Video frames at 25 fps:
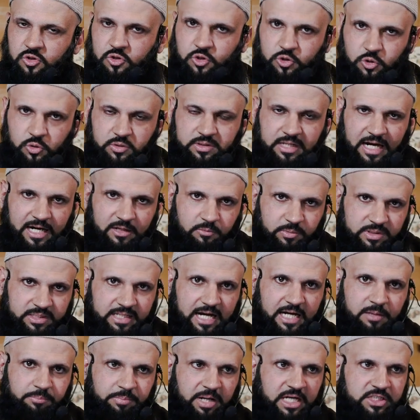do that with
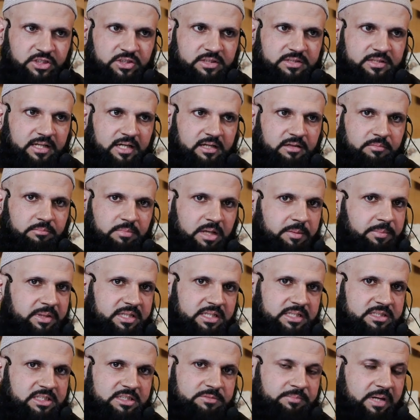that passion that maybe
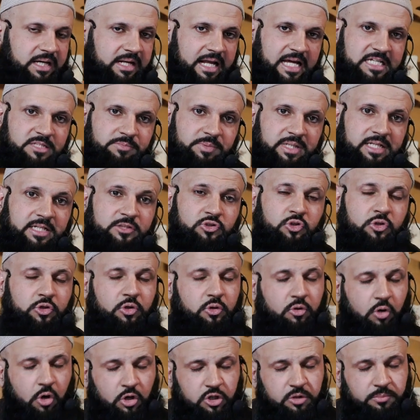this is my last meeting. So
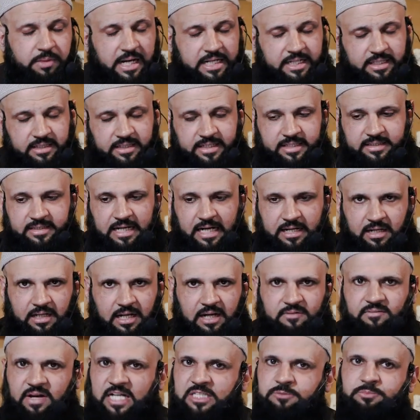you automatically that
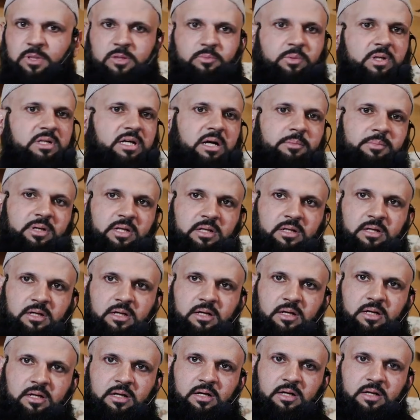love aspect will come in.
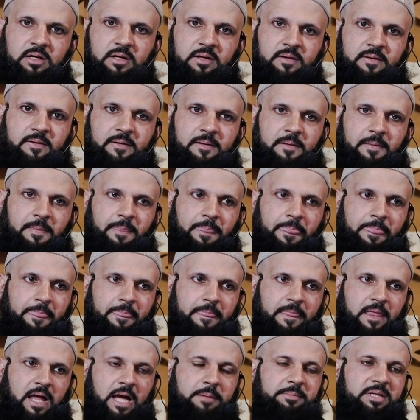
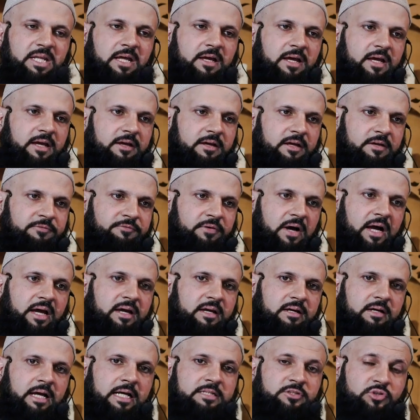I mean, if
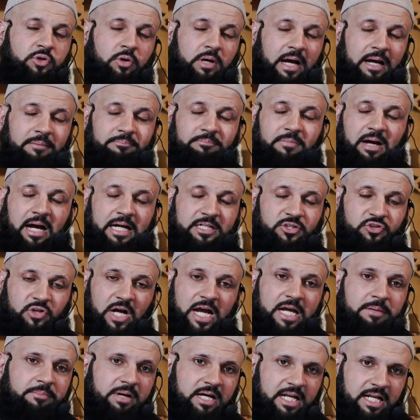I and so I'm I
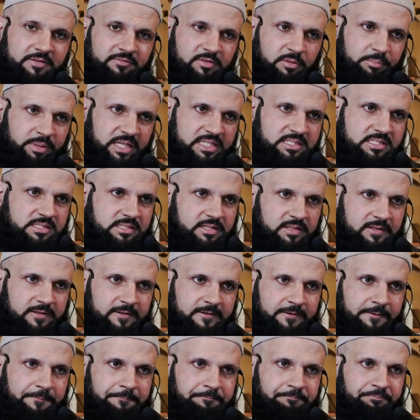try my level best
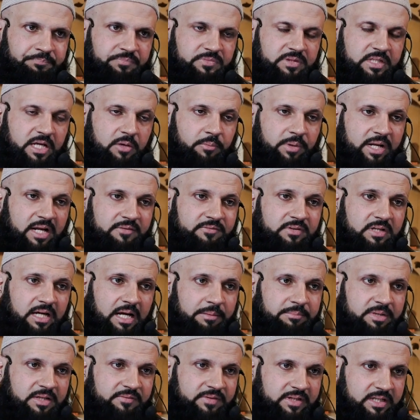that whenever
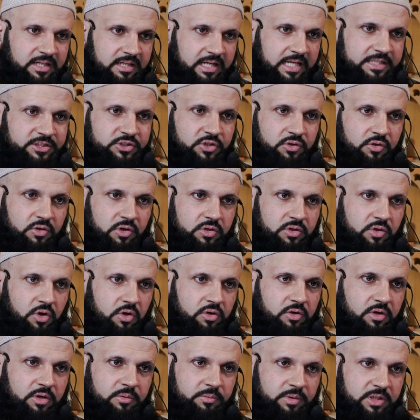I'm giving a lecture or a
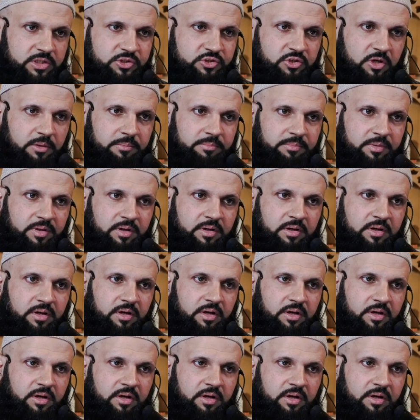talk or a workshop,